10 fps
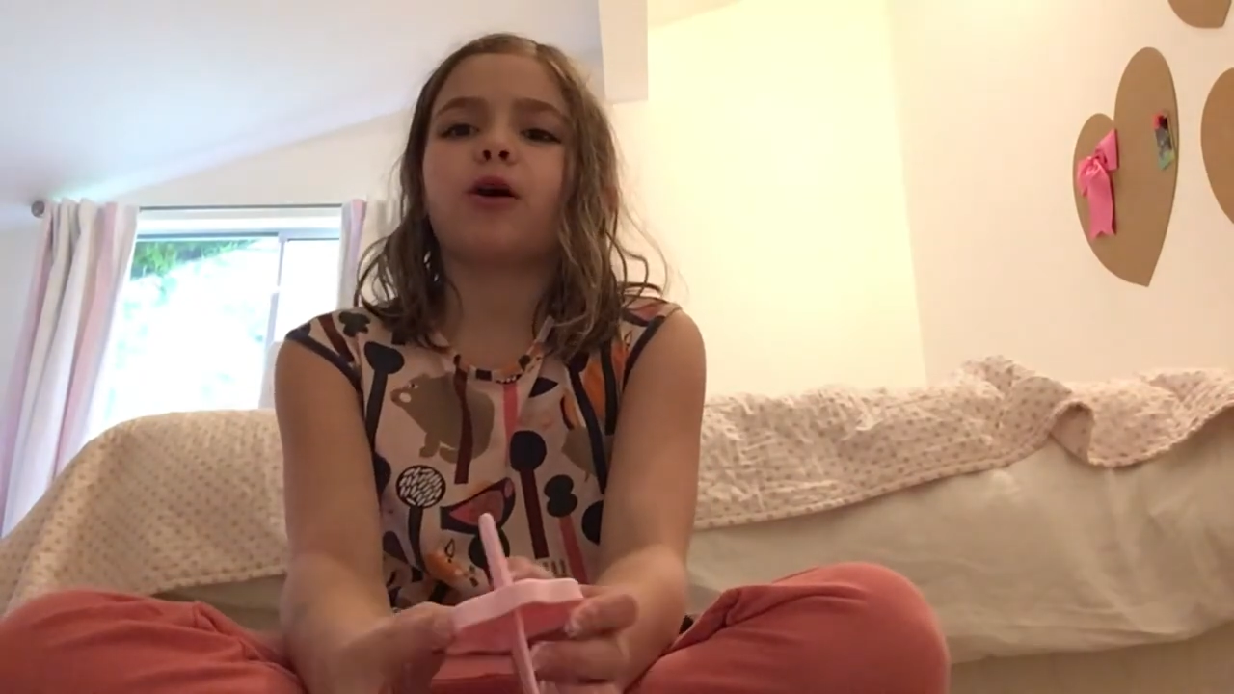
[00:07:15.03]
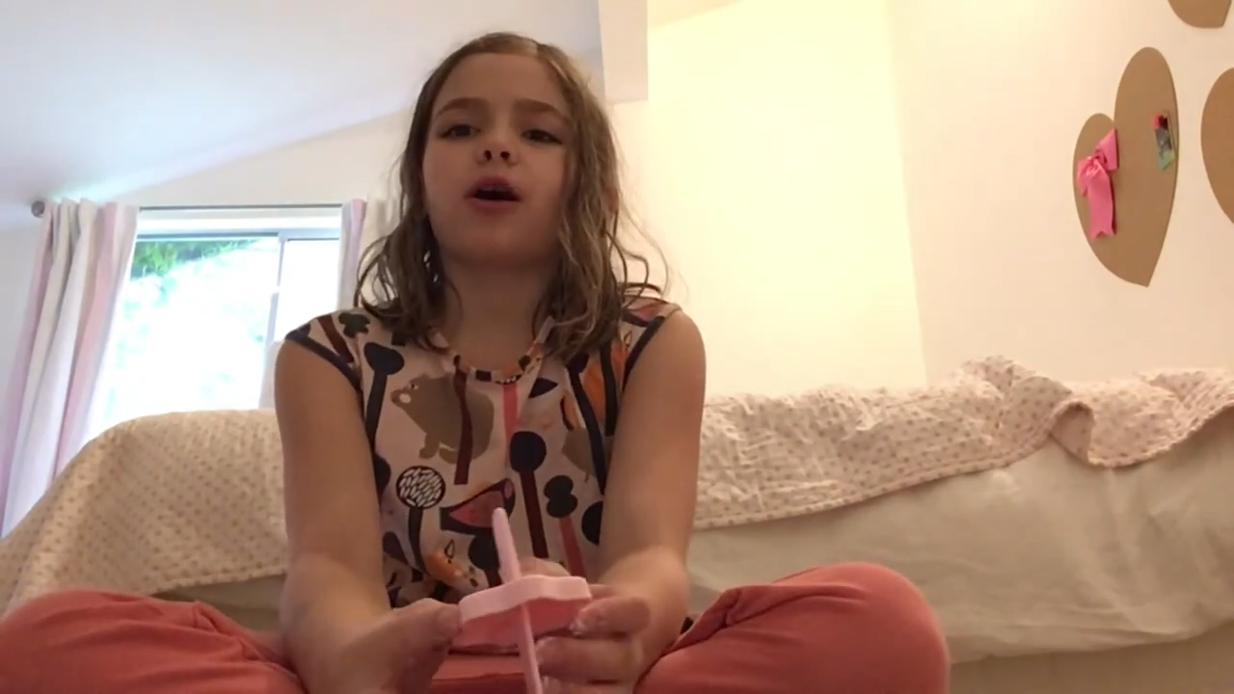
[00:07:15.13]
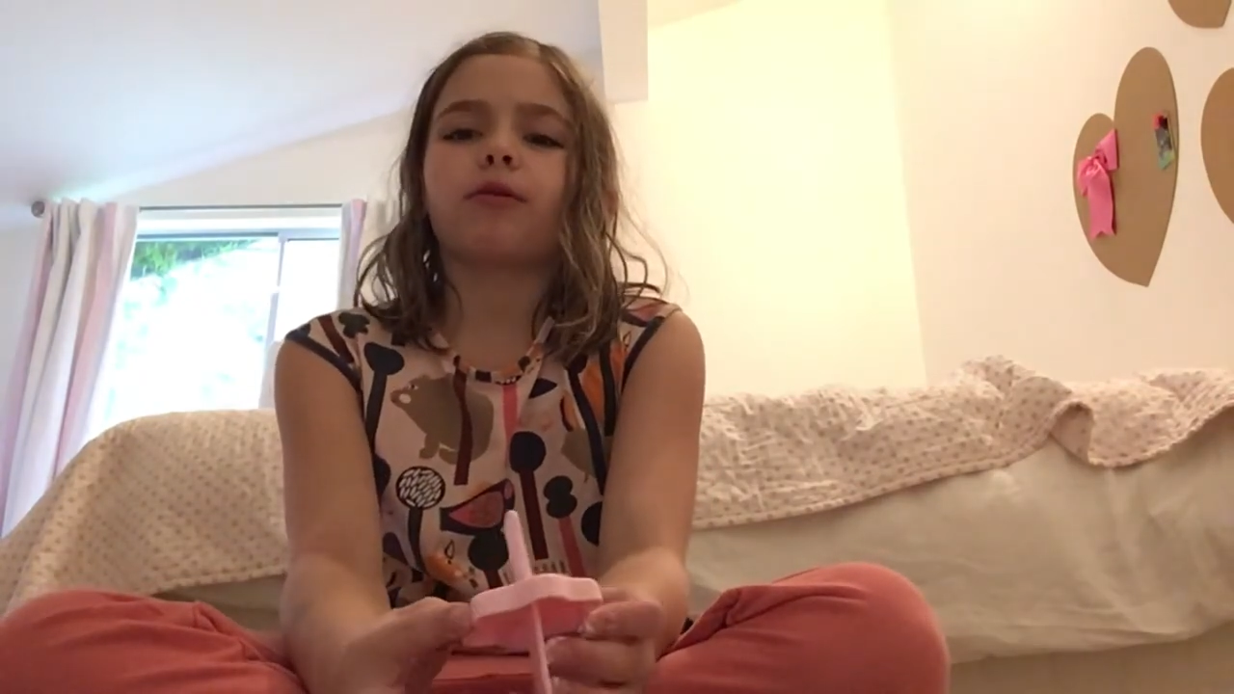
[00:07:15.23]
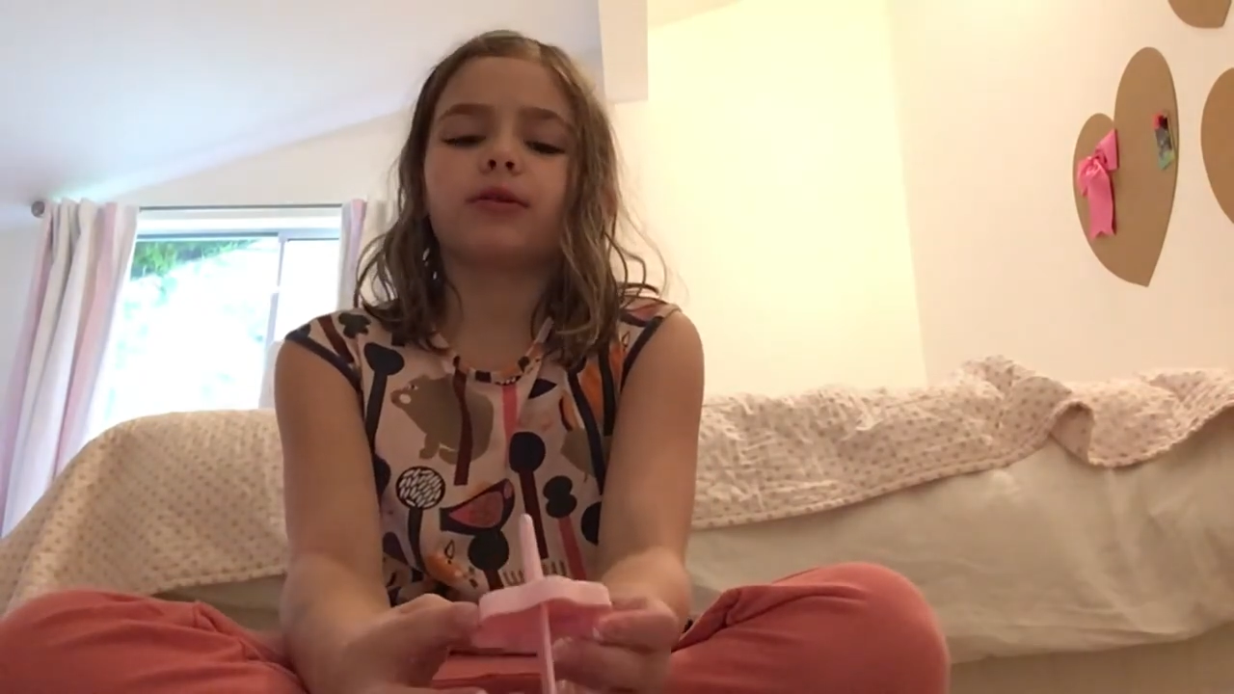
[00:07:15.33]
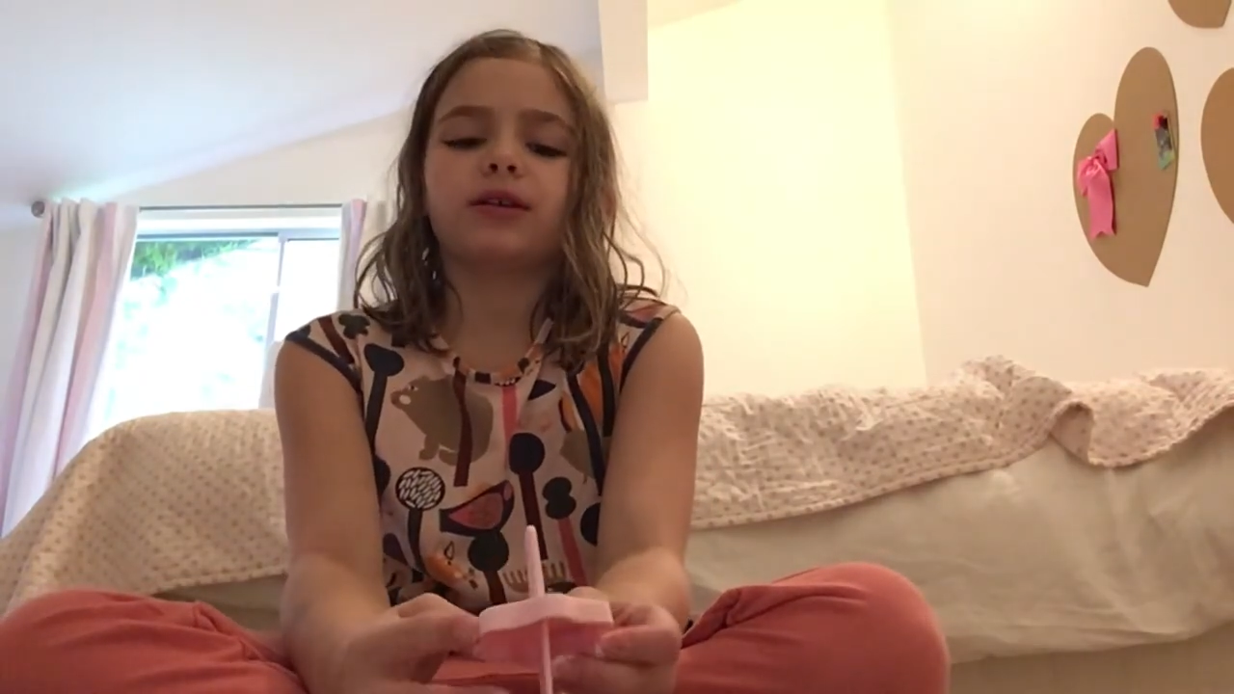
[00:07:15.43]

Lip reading: awkward